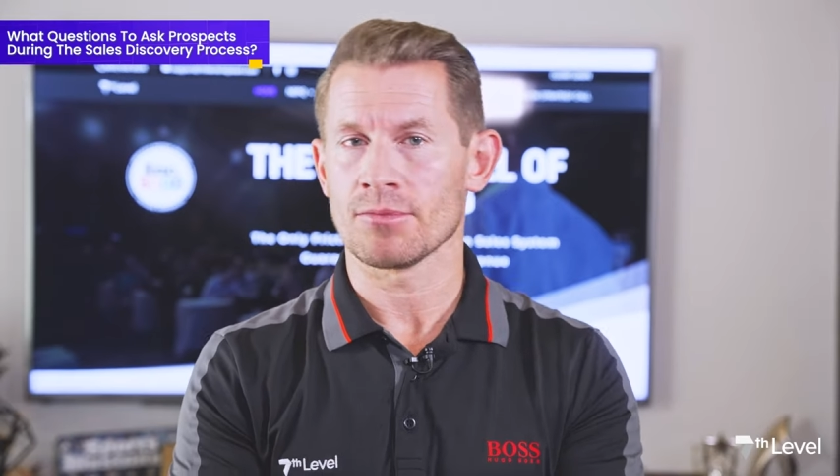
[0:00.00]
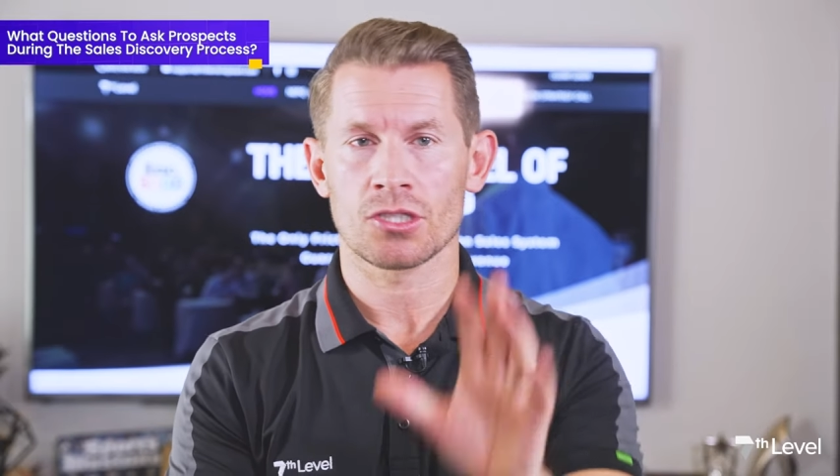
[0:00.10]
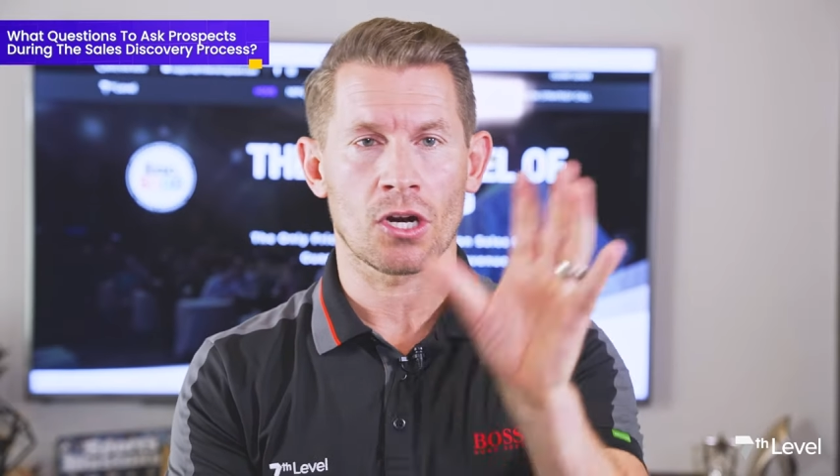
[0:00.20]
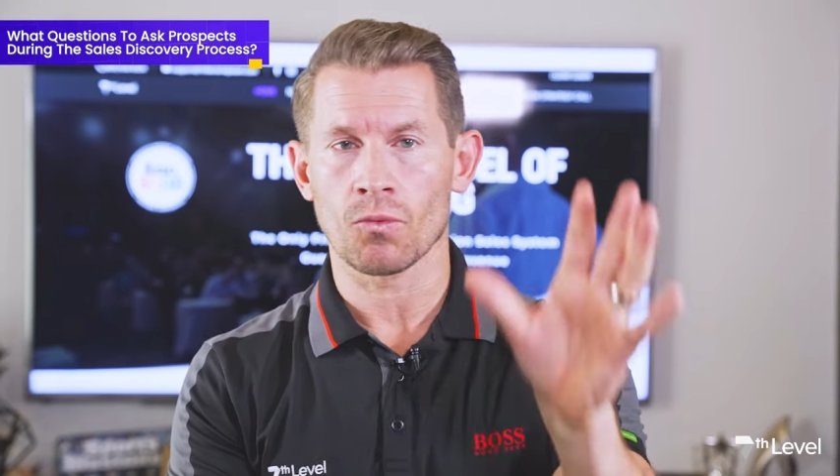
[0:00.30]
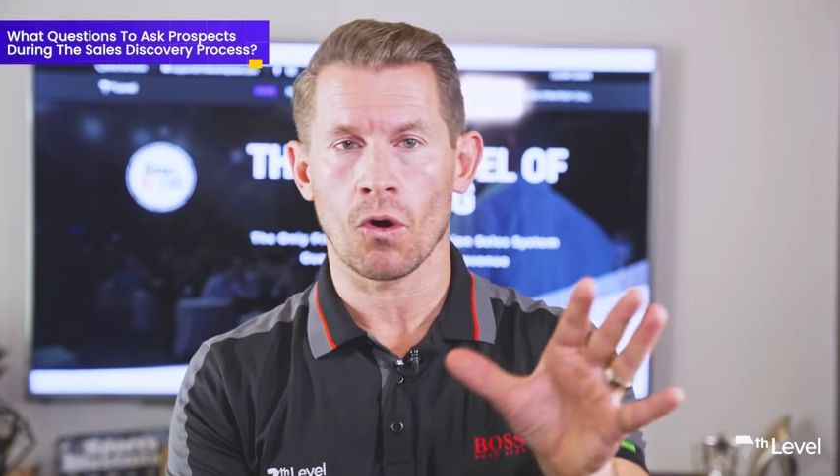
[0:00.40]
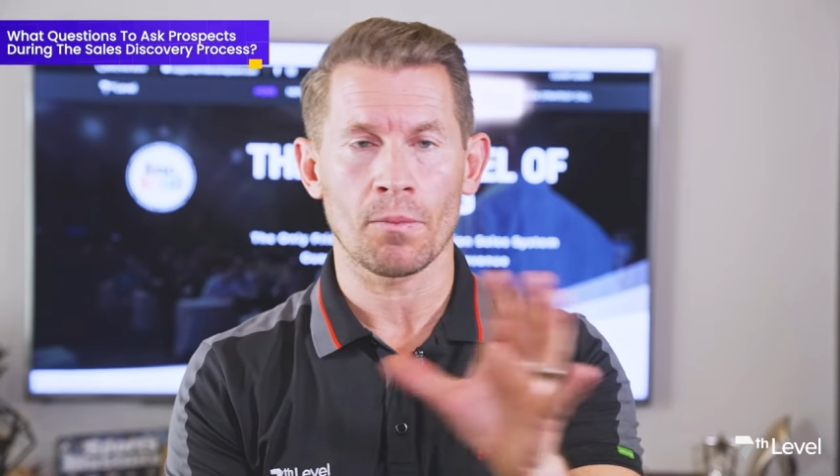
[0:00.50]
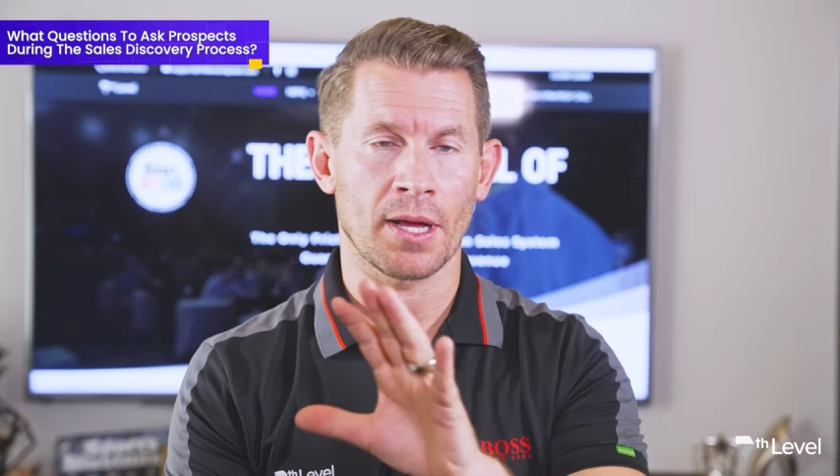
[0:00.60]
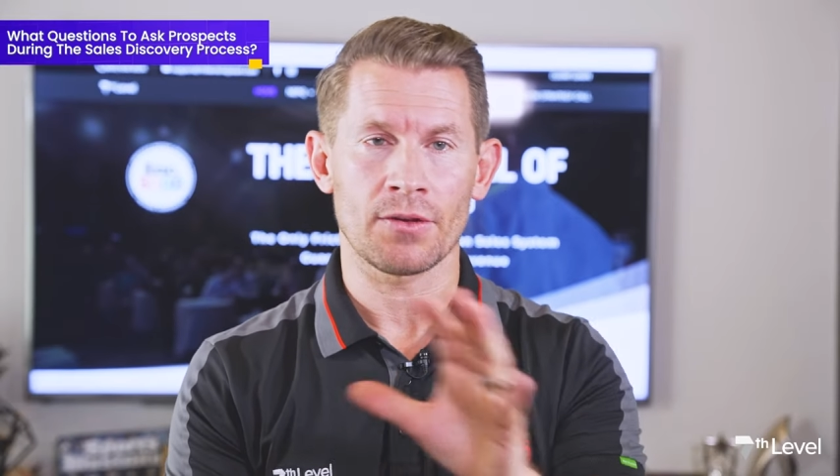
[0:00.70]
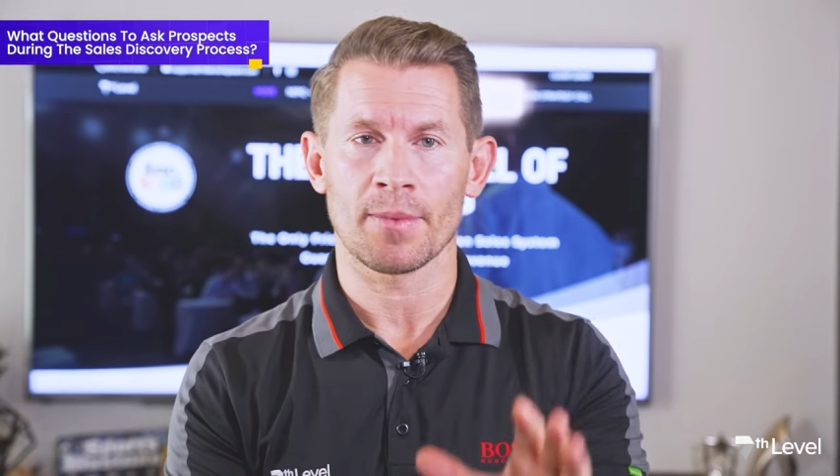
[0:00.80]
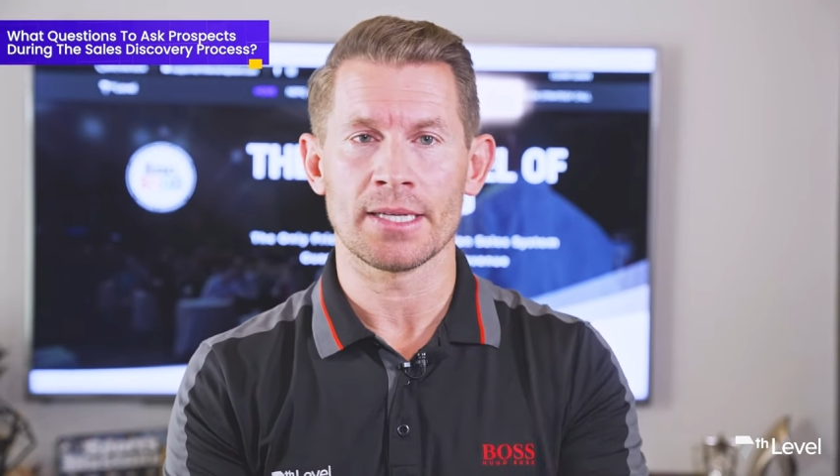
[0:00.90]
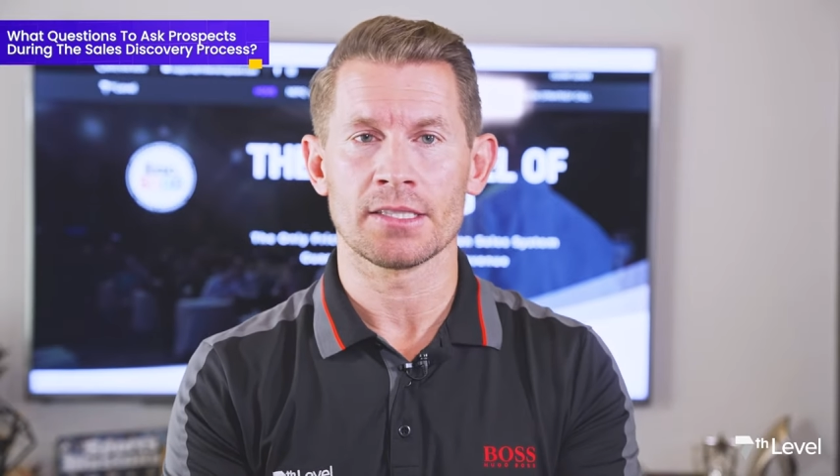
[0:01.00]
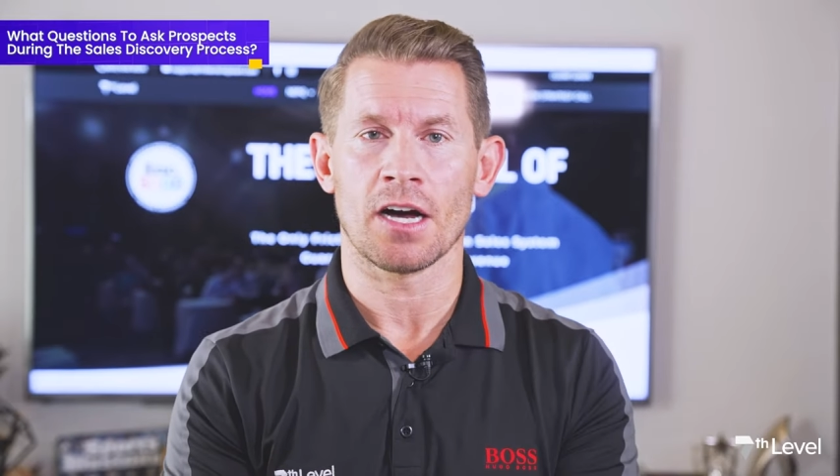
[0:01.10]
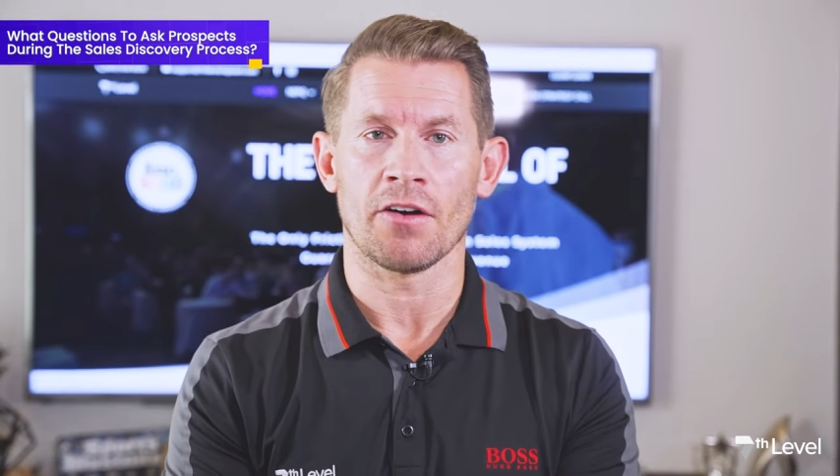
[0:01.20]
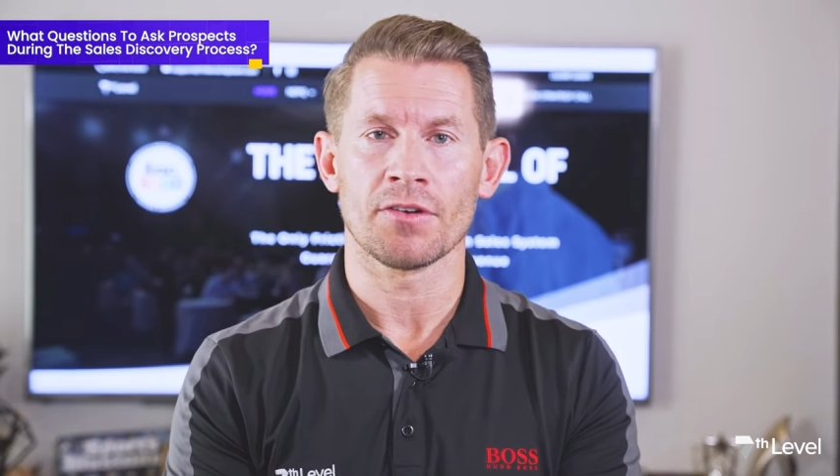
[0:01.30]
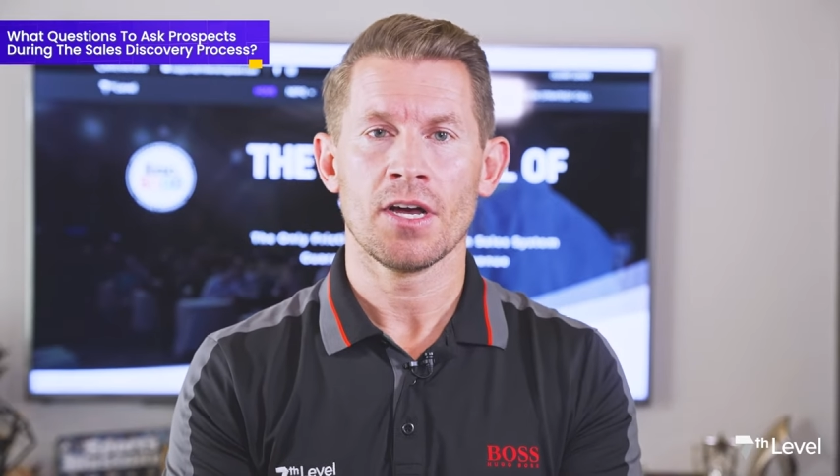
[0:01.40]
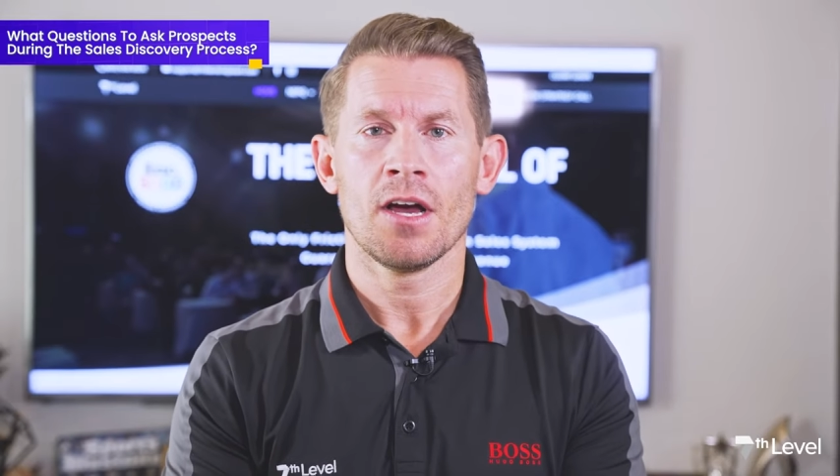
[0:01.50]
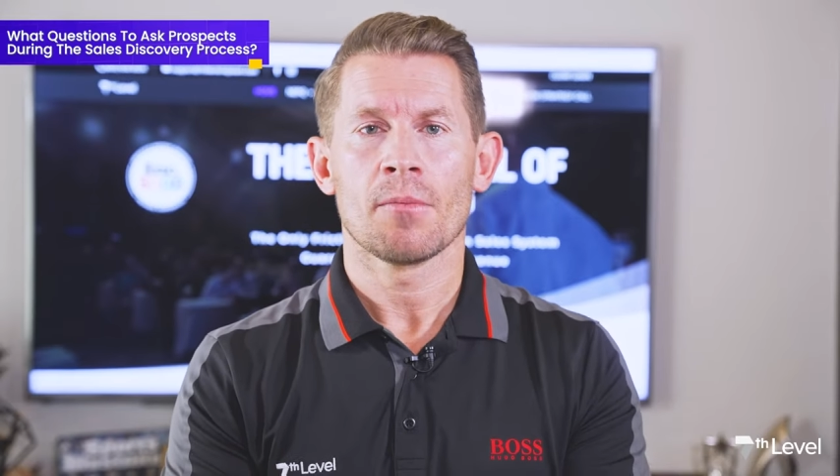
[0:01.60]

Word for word: just gonna role play with myself.